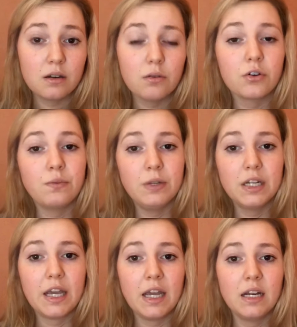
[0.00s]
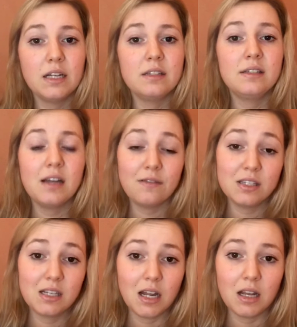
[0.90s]
or communicate is
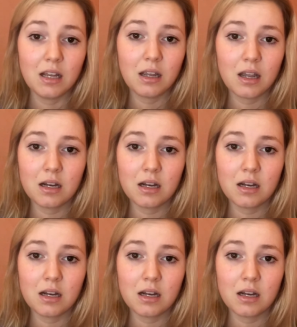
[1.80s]
devastating and,